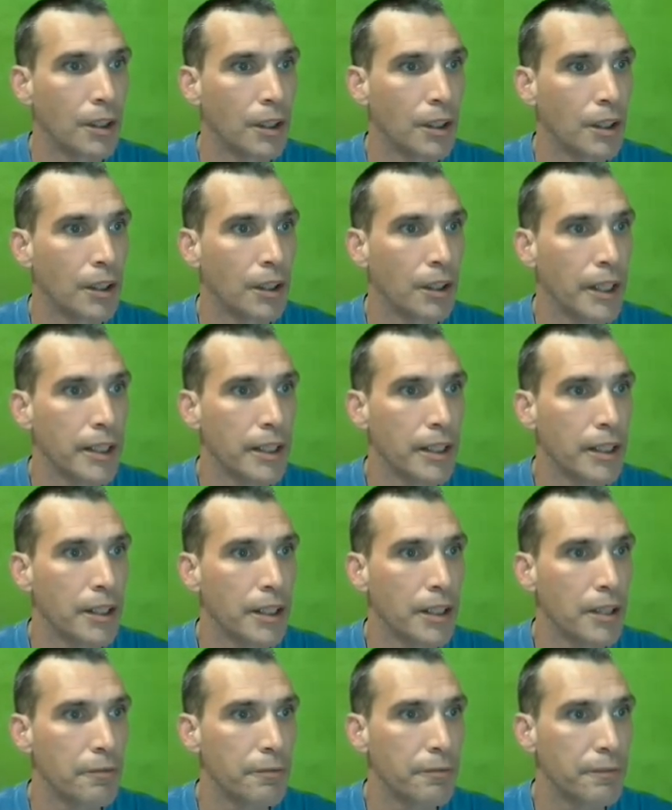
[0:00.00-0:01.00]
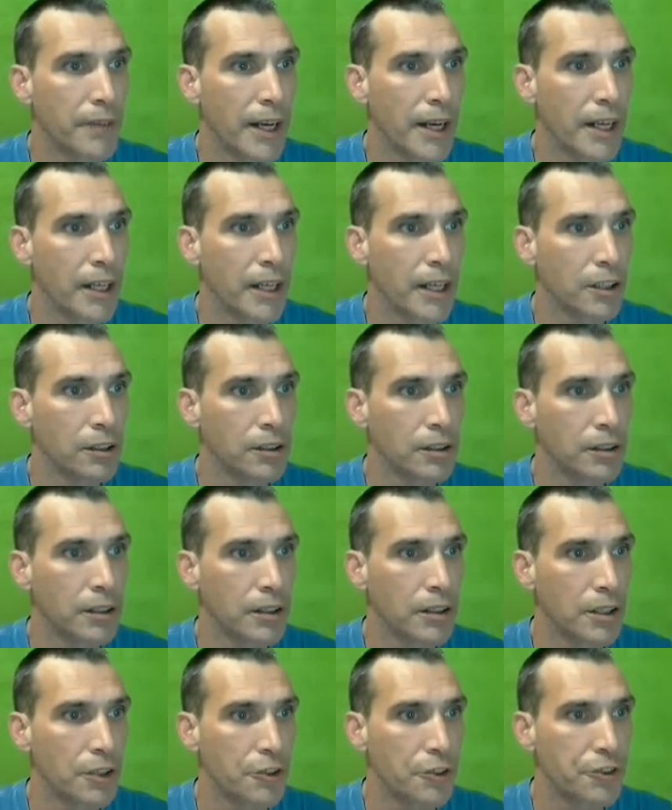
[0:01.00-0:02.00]
Alright, and then file,
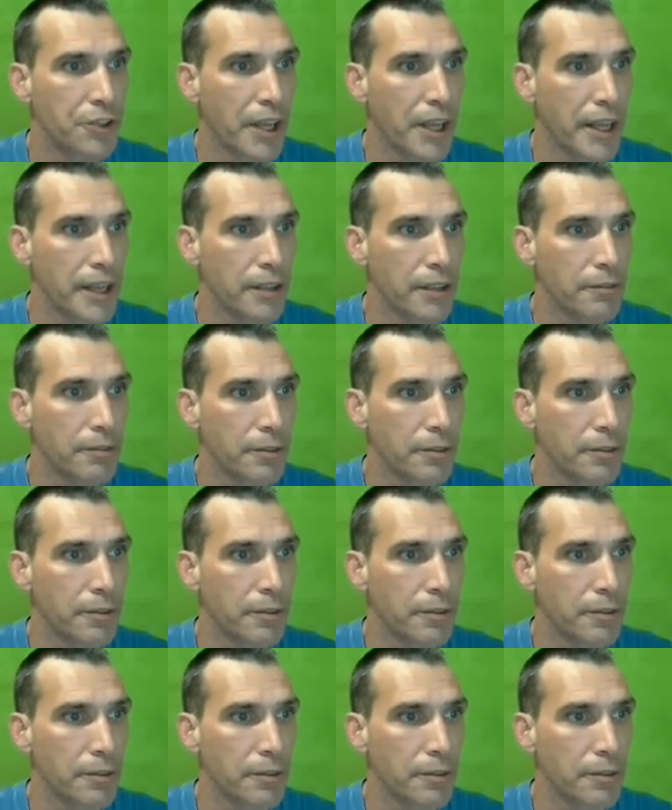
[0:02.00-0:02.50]
save.